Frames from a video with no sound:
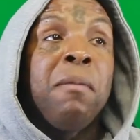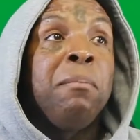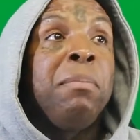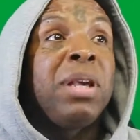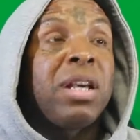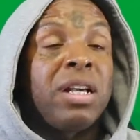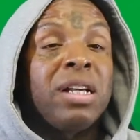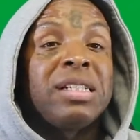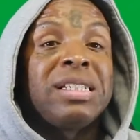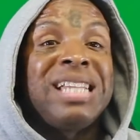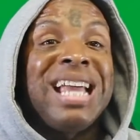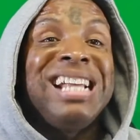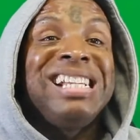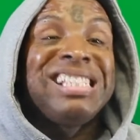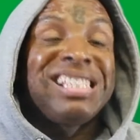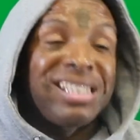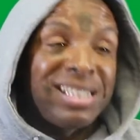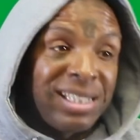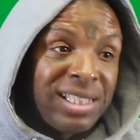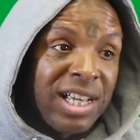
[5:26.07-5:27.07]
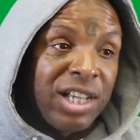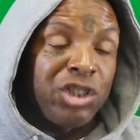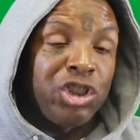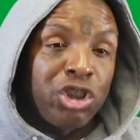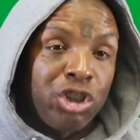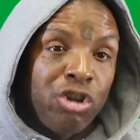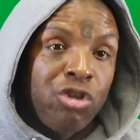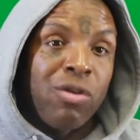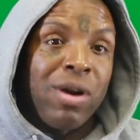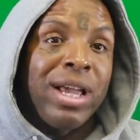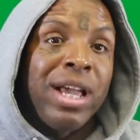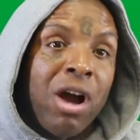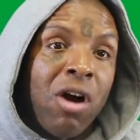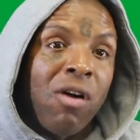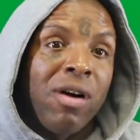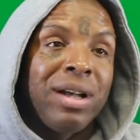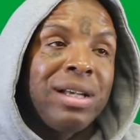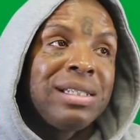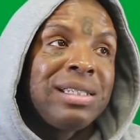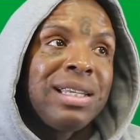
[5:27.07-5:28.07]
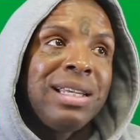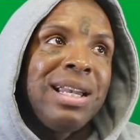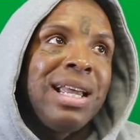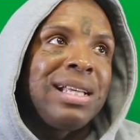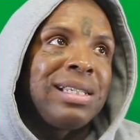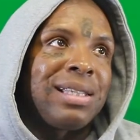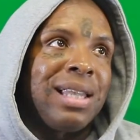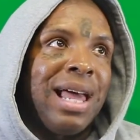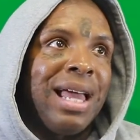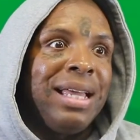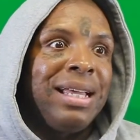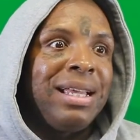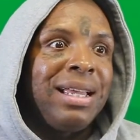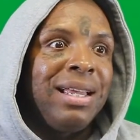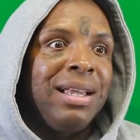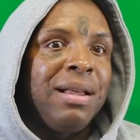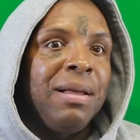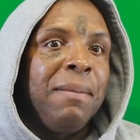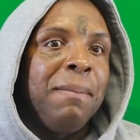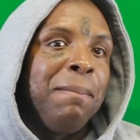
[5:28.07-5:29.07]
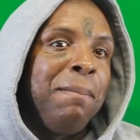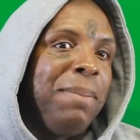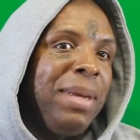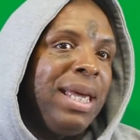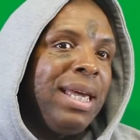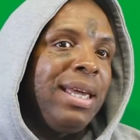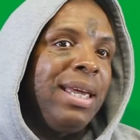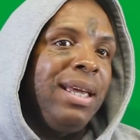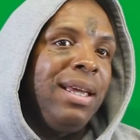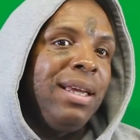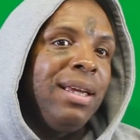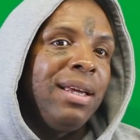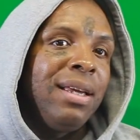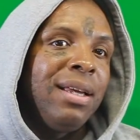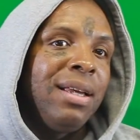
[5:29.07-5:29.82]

because they such great artists, and that's like Biggie.